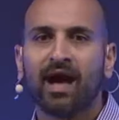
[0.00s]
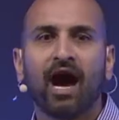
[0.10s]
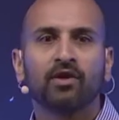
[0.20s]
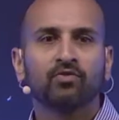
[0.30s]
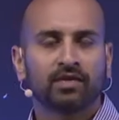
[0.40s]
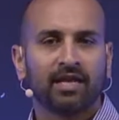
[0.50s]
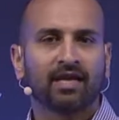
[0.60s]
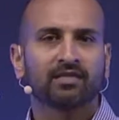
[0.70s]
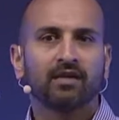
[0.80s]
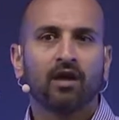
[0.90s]
how you
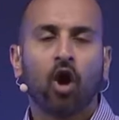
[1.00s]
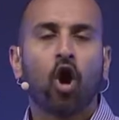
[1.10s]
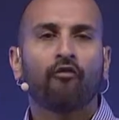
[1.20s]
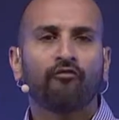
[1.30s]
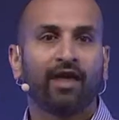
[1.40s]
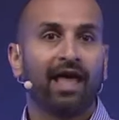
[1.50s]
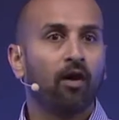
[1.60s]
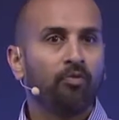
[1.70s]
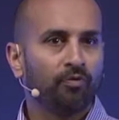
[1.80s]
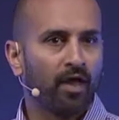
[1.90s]
connect. Offer to
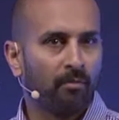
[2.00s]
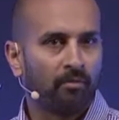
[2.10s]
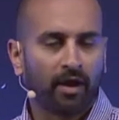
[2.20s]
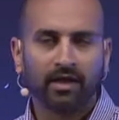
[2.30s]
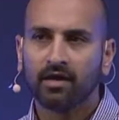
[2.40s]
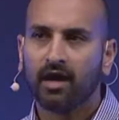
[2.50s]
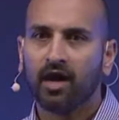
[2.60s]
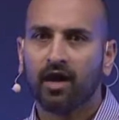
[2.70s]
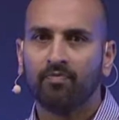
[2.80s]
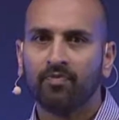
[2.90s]
help them, right?
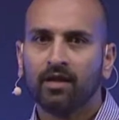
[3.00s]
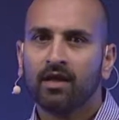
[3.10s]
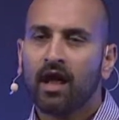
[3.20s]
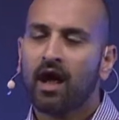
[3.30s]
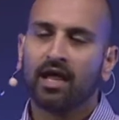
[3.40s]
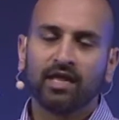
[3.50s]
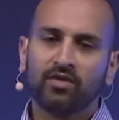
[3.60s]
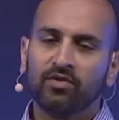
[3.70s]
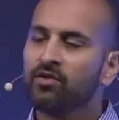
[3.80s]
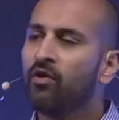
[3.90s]

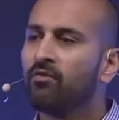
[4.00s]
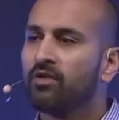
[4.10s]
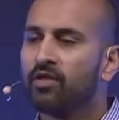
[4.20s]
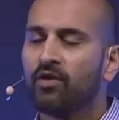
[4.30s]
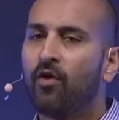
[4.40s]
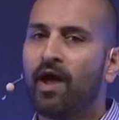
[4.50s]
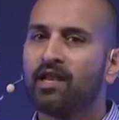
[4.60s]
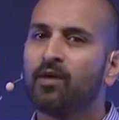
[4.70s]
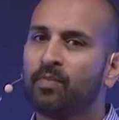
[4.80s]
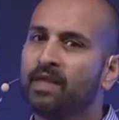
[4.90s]
You don't
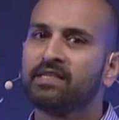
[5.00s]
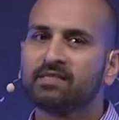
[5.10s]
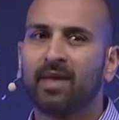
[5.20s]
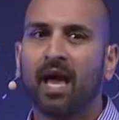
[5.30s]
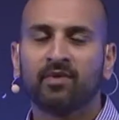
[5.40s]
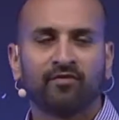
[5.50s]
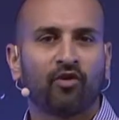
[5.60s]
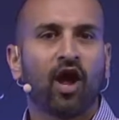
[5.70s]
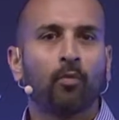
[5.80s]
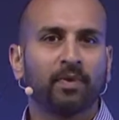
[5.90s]
end up being spammy if you're
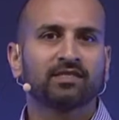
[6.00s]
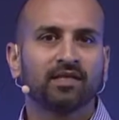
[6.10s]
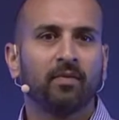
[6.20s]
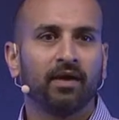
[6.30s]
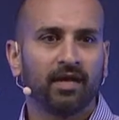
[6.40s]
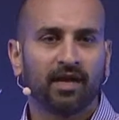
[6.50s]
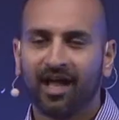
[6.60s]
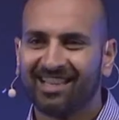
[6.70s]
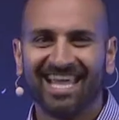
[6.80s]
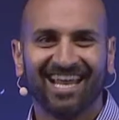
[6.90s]
helping somebody
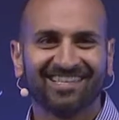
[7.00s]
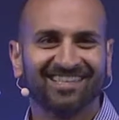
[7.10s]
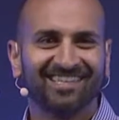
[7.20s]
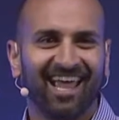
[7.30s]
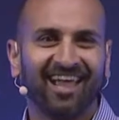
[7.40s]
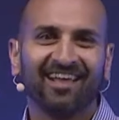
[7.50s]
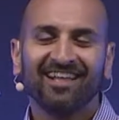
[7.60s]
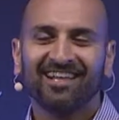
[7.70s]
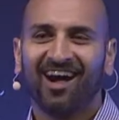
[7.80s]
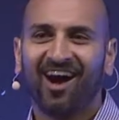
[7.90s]
at the end of the day.
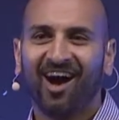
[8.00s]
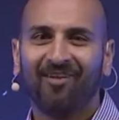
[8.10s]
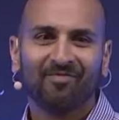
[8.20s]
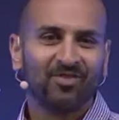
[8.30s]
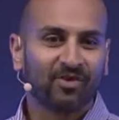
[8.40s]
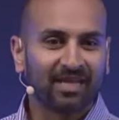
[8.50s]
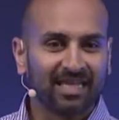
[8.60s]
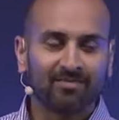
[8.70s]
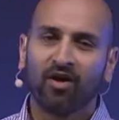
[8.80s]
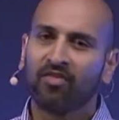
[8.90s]
You can
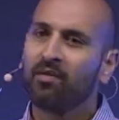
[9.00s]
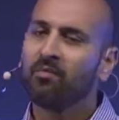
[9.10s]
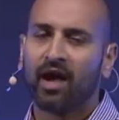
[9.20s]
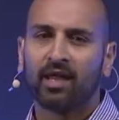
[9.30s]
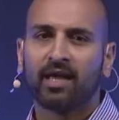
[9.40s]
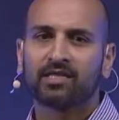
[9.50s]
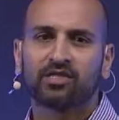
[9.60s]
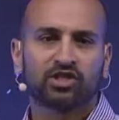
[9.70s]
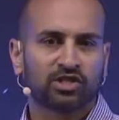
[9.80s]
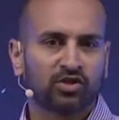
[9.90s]
email them. I like to
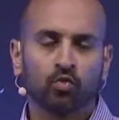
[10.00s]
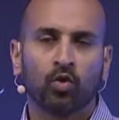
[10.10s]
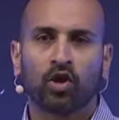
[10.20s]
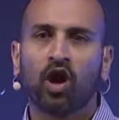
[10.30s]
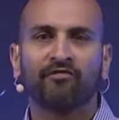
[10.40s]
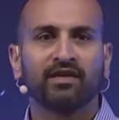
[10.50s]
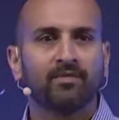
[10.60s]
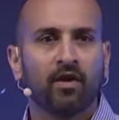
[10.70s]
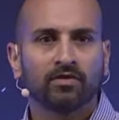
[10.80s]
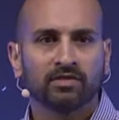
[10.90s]
just do one-off
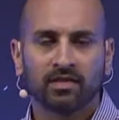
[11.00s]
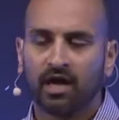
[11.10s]
emails,